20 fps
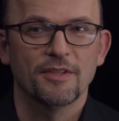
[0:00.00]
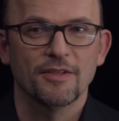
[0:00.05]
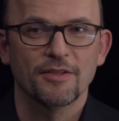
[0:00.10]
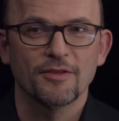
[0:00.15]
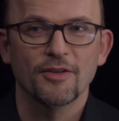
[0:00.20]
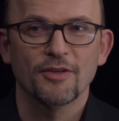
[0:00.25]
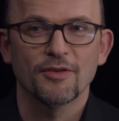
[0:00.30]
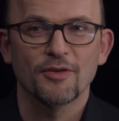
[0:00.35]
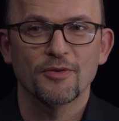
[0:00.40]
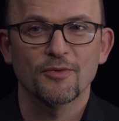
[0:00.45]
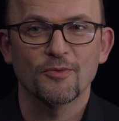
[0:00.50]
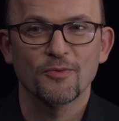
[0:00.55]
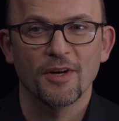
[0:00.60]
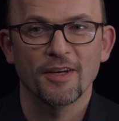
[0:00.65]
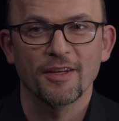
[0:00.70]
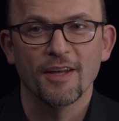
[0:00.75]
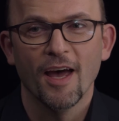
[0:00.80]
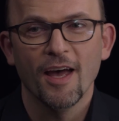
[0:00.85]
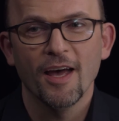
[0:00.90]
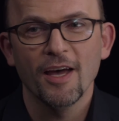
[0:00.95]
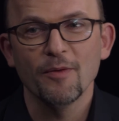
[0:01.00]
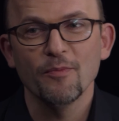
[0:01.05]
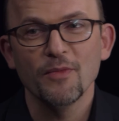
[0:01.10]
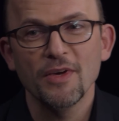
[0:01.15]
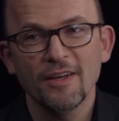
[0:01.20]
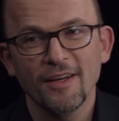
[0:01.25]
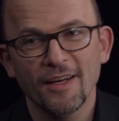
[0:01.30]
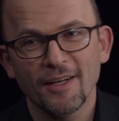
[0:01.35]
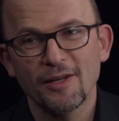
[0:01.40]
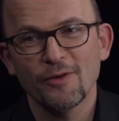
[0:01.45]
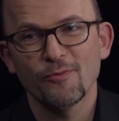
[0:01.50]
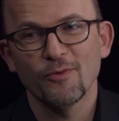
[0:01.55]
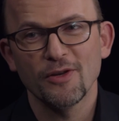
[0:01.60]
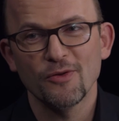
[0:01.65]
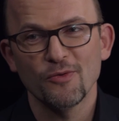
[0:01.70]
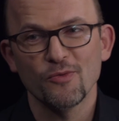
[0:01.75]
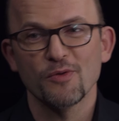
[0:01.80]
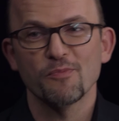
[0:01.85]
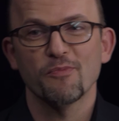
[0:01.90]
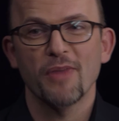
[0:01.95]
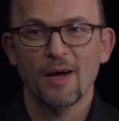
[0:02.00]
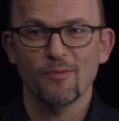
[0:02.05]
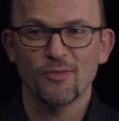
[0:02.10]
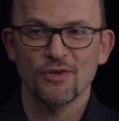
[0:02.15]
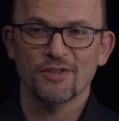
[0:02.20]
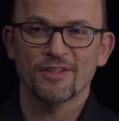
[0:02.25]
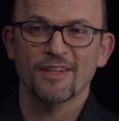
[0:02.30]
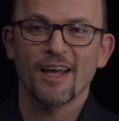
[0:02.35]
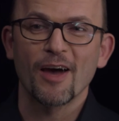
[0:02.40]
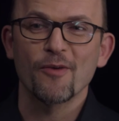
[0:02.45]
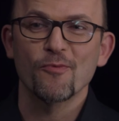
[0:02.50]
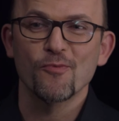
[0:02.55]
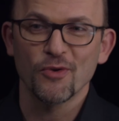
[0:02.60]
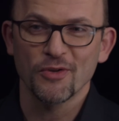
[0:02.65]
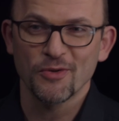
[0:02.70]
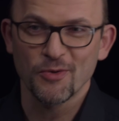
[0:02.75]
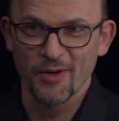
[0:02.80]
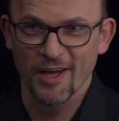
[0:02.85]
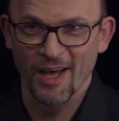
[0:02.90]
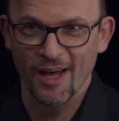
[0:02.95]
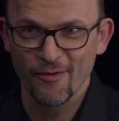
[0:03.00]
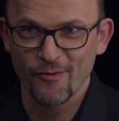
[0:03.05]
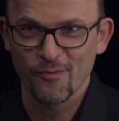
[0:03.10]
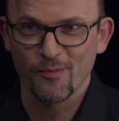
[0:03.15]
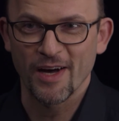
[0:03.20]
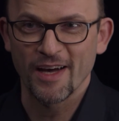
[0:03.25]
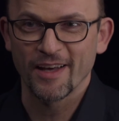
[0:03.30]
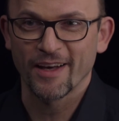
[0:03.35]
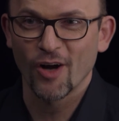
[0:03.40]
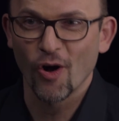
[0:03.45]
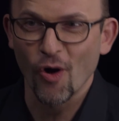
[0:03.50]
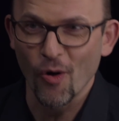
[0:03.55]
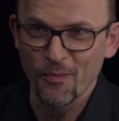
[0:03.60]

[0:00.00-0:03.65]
This is, this is great. Immediately when you will publish, I want to have my